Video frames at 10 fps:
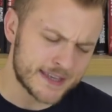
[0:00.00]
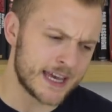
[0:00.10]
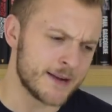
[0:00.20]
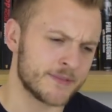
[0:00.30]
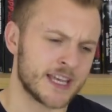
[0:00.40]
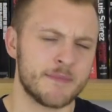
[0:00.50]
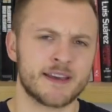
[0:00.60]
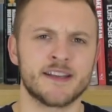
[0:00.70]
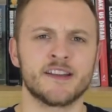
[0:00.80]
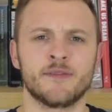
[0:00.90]
game to get
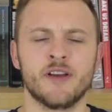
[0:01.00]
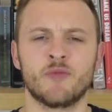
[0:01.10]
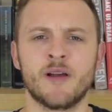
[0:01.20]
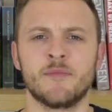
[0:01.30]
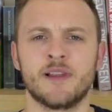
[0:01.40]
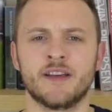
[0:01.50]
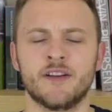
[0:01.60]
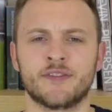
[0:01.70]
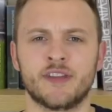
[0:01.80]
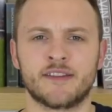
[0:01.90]
back into it at Wembley
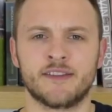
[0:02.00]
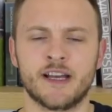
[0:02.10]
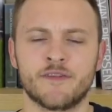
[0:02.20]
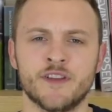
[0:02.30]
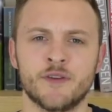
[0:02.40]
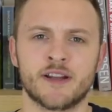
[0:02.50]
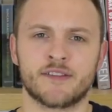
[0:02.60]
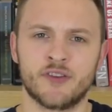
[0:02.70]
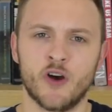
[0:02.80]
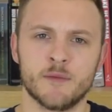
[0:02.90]
on Saturday afternoon
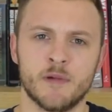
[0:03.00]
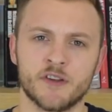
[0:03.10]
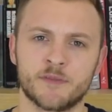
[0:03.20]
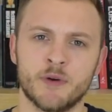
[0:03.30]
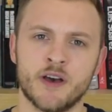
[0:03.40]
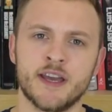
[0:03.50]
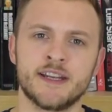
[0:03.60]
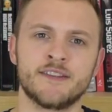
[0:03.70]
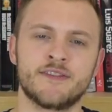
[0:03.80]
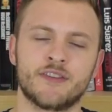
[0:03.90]
against Tottenham Hotspur.
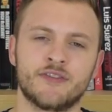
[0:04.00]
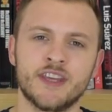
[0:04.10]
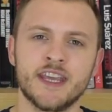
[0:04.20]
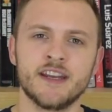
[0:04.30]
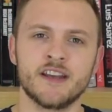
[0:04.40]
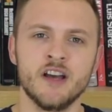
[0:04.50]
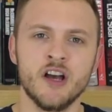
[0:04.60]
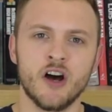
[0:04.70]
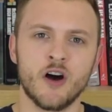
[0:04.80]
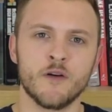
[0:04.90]
It is the scene
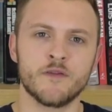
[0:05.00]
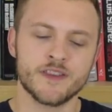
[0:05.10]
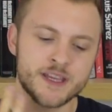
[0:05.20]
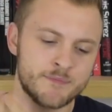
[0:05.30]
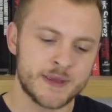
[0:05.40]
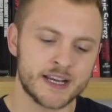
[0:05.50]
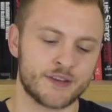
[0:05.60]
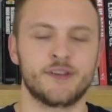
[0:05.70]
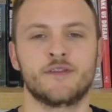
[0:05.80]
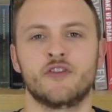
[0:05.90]
of the
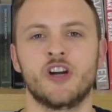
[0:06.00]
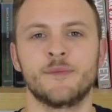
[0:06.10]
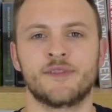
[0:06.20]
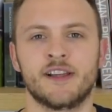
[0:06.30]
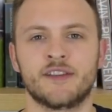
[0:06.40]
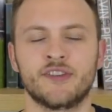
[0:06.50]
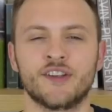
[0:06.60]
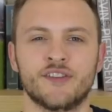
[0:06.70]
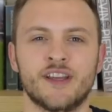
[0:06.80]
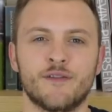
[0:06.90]
biggest of crimes last
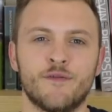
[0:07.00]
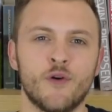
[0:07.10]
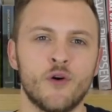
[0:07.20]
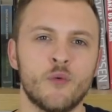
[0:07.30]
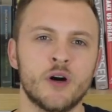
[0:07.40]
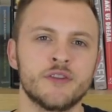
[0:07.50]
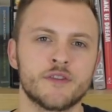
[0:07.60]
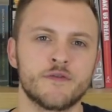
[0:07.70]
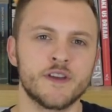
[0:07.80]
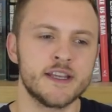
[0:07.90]
season, that 4-1
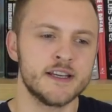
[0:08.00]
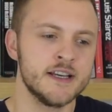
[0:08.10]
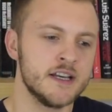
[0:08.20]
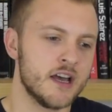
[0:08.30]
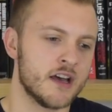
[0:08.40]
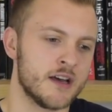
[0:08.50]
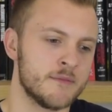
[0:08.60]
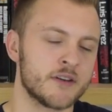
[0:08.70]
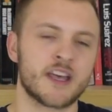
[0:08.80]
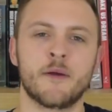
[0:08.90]
defeat.
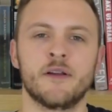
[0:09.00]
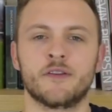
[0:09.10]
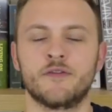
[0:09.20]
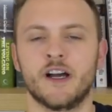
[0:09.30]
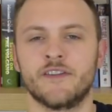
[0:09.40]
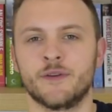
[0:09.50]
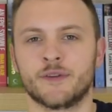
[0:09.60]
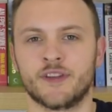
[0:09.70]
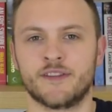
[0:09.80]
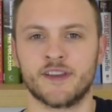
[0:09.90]
Okay, we lost 5-0
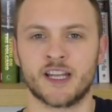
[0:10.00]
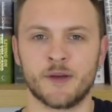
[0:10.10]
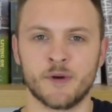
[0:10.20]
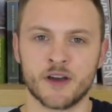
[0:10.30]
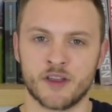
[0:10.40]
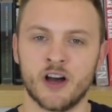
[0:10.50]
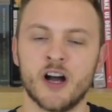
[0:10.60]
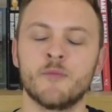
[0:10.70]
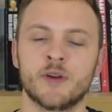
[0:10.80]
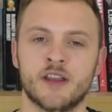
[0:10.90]
at City and there were other
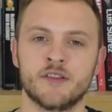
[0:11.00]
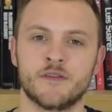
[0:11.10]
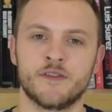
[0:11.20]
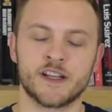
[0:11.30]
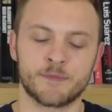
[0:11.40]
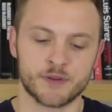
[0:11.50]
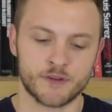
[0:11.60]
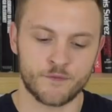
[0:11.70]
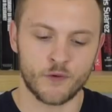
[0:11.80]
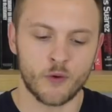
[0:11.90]
heartbreaking defeats, but
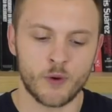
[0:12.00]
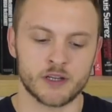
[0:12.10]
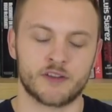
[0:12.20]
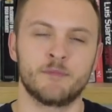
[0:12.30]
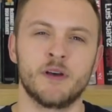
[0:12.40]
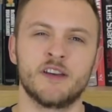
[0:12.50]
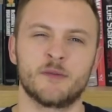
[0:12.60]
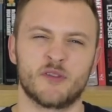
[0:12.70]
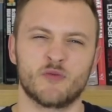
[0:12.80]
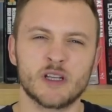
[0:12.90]
the 4-1 at Spurs
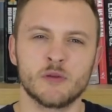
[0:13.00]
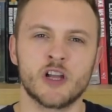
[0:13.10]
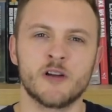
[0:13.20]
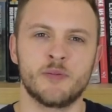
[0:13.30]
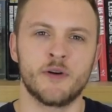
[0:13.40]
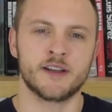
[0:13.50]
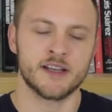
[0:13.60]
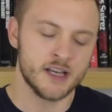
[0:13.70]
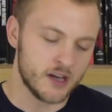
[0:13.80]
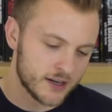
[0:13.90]
was a real low
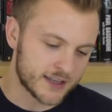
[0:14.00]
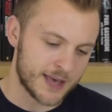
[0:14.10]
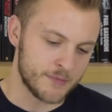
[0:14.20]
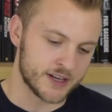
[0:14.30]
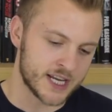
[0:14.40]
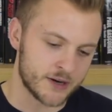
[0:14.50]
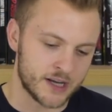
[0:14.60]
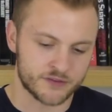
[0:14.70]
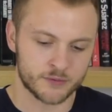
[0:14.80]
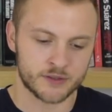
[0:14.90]
point. I came on here
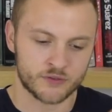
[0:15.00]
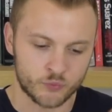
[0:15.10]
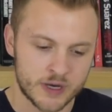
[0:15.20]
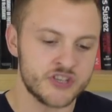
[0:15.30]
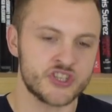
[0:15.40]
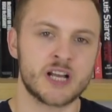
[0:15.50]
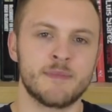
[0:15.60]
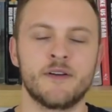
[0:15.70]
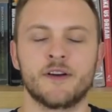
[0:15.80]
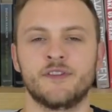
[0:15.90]
afterwards whinging
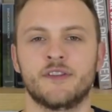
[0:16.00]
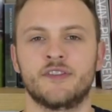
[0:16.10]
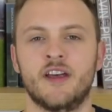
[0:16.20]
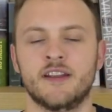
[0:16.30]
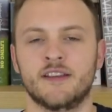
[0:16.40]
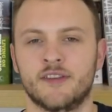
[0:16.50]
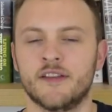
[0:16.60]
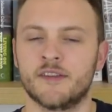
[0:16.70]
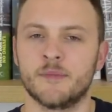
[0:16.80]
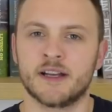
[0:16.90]
about us not signing a
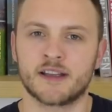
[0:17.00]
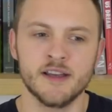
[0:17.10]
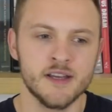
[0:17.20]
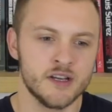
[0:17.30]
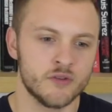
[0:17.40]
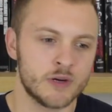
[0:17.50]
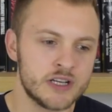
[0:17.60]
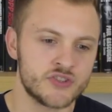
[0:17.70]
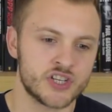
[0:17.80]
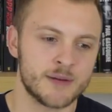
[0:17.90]
centre-back,
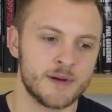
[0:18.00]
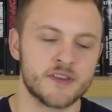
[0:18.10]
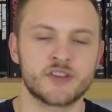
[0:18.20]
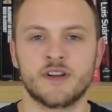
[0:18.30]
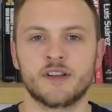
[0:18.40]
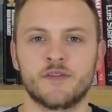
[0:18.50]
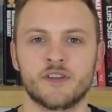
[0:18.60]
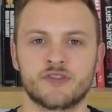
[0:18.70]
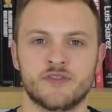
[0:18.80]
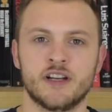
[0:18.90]
whinging about the
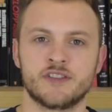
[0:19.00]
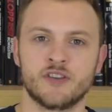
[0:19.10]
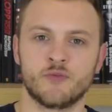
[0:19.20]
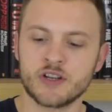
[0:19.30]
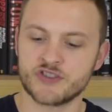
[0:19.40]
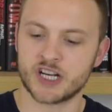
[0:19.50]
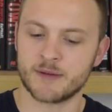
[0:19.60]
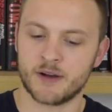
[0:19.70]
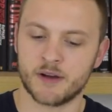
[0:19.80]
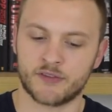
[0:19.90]
transfer strategy, whinging
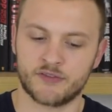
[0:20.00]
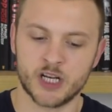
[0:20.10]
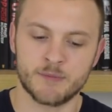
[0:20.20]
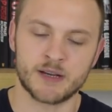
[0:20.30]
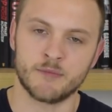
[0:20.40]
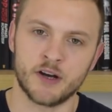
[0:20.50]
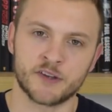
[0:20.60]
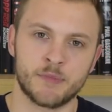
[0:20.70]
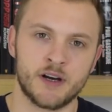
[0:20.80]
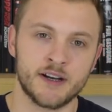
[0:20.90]
about us still being
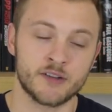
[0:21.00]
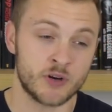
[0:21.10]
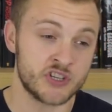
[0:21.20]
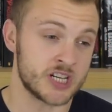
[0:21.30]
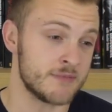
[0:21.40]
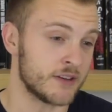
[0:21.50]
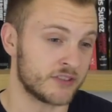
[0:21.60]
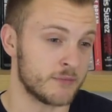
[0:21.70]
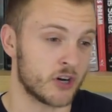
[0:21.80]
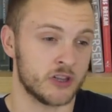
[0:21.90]
miles behind, whinging about
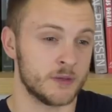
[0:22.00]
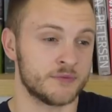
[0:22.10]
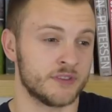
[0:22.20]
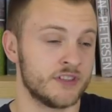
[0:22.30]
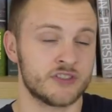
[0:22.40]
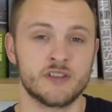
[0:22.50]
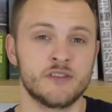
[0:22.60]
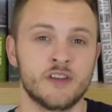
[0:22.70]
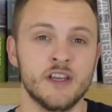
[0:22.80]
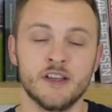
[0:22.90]
some of Klopp's
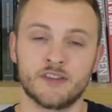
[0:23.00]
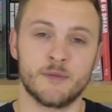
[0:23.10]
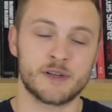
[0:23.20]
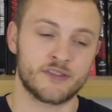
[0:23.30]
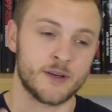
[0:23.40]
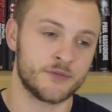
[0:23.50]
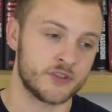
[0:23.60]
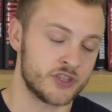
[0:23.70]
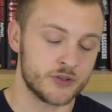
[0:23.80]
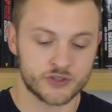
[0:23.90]
decisions, some of the
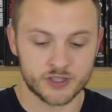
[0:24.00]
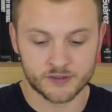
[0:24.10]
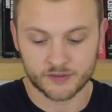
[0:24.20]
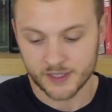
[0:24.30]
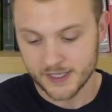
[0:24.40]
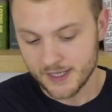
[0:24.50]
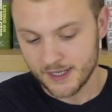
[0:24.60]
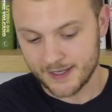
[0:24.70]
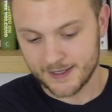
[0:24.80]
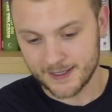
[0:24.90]
substitutions.
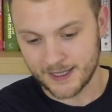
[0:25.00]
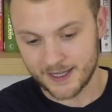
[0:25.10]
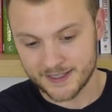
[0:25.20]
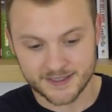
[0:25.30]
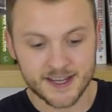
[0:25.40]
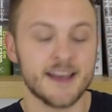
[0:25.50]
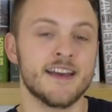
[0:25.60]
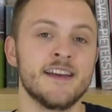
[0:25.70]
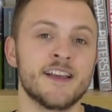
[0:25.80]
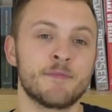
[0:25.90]
And
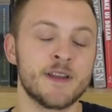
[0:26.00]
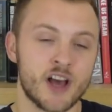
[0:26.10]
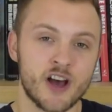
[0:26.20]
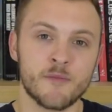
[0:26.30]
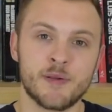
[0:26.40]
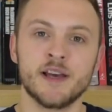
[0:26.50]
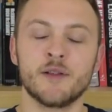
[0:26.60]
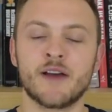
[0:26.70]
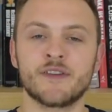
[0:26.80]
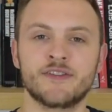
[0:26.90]
it has been
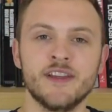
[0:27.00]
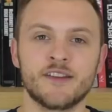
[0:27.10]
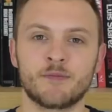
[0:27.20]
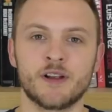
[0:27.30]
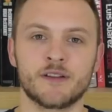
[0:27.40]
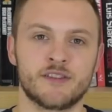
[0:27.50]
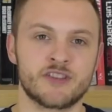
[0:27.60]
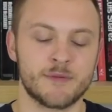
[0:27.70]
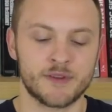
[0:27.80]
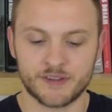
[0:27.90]
uphill ever since. We got to the
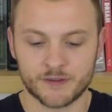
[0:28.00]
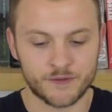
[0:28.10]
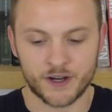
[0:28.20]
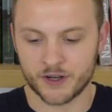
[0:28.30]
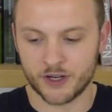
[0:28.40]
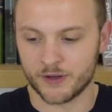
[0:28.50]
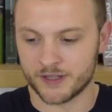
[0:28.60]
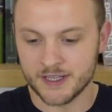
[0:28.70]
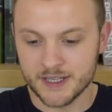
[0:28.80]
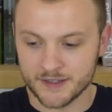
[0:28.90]
Champions League final
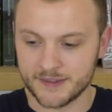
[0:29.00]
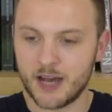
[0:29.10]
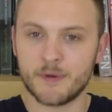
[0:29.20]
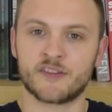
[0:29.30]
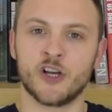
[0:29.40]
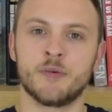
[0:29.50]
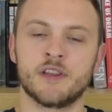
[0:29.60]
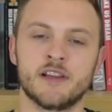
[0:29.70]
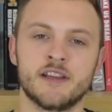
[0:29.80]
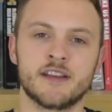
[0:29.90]
and now we're top of
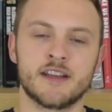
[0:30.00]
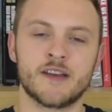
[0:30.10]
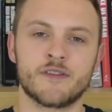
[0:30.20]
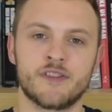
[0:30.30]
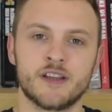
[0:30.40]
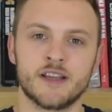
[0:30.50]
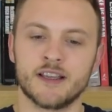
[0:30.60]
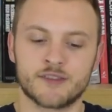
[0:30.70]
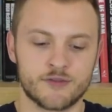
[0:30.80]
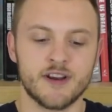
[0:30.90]
the league and everything
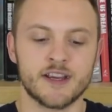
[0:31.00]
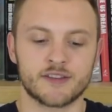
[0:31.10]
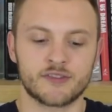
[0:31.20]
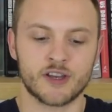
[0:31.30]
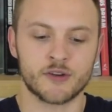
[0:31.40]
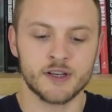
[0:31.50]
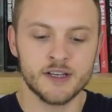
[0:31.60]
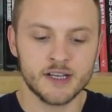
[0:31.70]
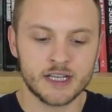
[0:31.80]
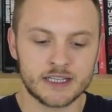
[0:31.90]
is great. So
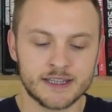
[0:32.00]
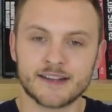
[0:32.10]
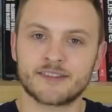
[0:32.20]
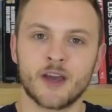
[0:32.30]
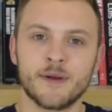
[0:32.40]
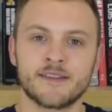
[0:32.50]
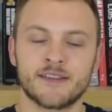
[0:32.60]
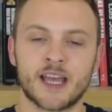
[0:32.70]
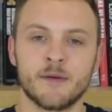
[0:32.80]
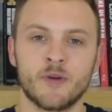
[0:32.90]
let's go into
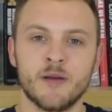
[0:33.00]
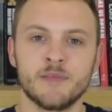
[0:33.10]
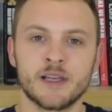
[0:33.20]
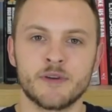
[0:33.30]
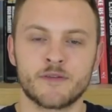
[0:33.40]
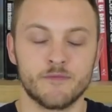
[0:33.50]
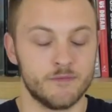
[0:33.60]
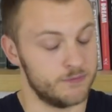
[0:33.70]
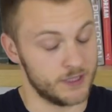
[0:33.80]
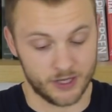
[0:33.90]
this game at Wembley
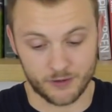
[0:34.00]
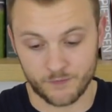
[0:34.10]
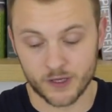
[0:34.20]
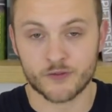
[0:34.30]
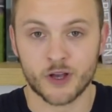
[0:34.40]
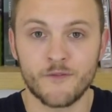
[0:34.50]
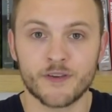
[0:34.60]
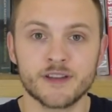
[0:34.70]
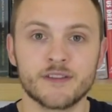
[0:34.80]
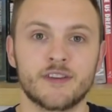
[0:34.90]
with, you know, full of
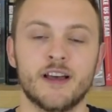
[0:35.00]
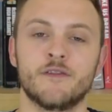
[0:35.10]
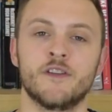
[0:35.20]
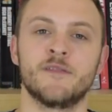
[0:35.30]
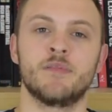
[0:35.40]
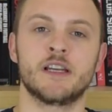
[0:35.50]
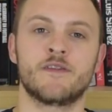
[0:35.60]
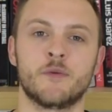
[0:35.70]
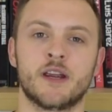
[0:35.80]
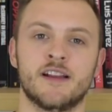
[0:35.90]
confidence and full of
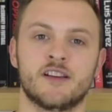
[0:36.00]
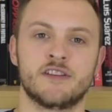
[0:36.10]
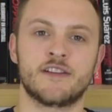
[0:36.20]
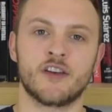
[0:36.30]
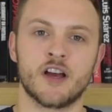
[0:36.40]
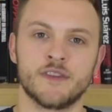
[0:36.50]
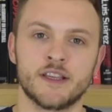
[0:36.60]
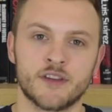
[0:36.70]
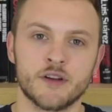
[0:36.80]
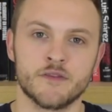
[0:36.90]
belief that we can actually turn
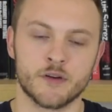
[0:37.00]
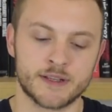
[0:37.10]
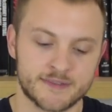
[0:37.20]
these over. We